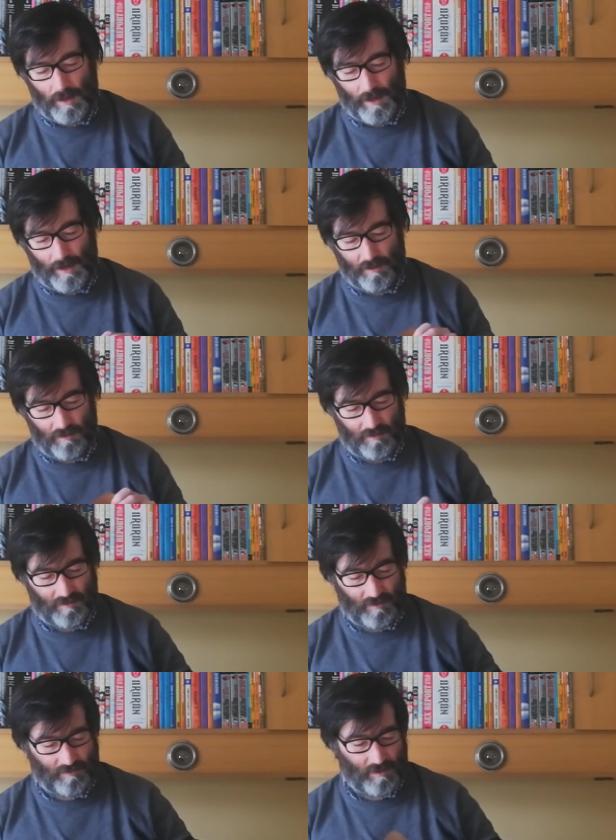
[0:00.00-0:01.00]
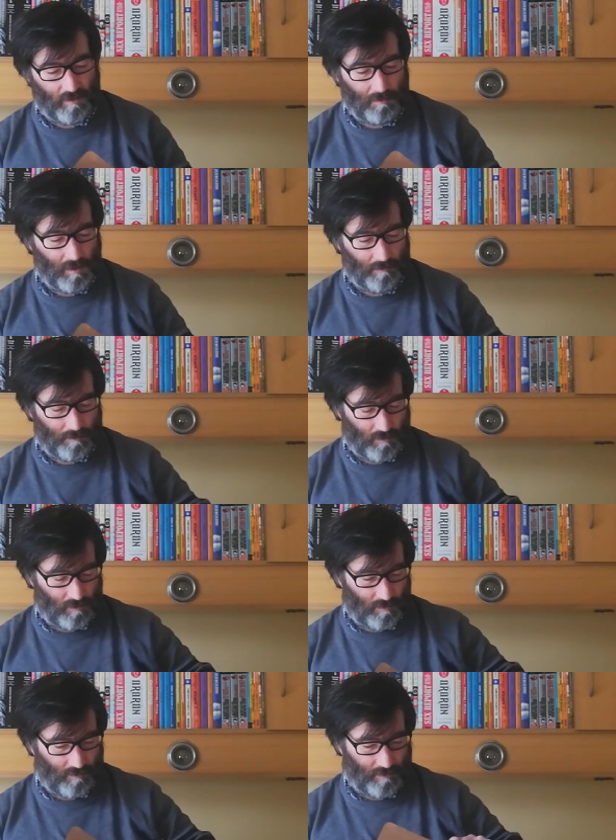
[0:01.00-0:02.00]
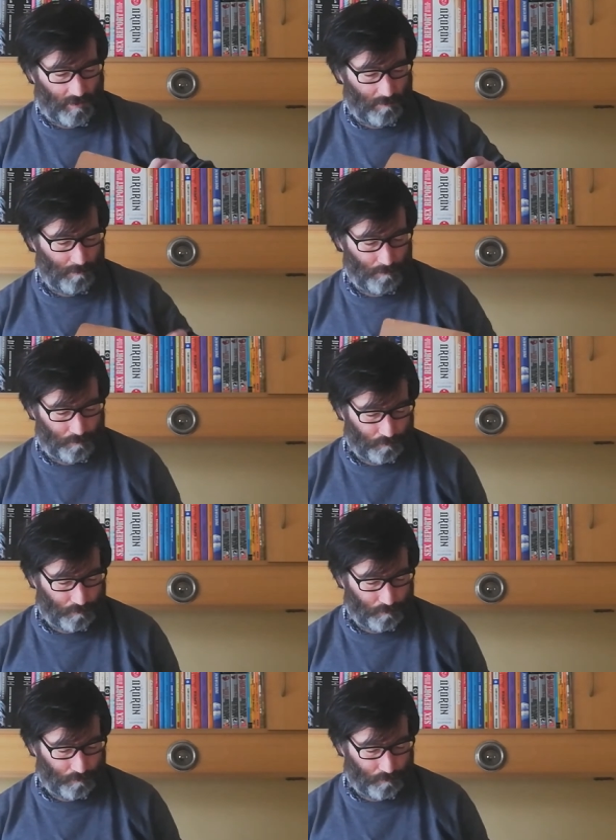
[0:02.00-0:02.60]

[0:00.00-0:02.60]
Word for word: and she sent me some